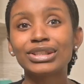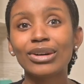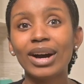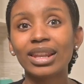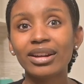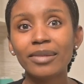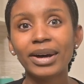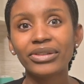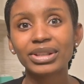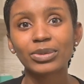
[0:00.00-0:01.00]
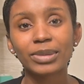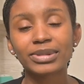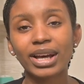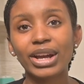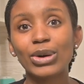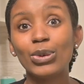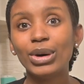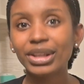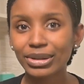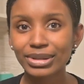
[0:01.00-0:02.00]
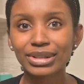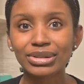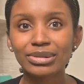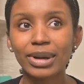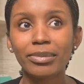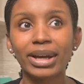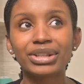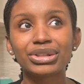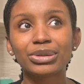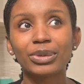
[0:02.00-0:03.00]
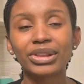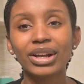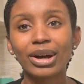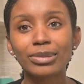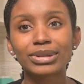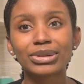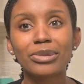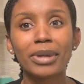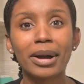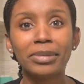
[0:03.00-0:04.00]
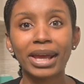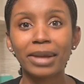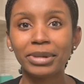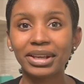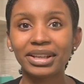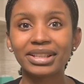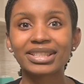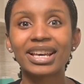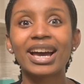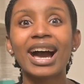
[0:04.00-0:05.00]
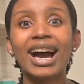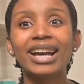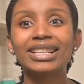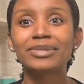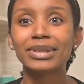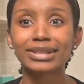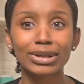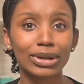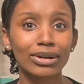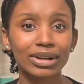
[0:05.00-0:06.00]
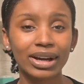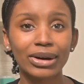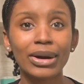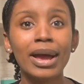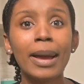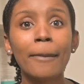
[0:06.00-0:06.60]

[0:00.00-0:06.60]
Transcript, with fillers: so I learned about this website on YouTube. I'm not sure what the homeschool mom name is. I, it's been so long ago.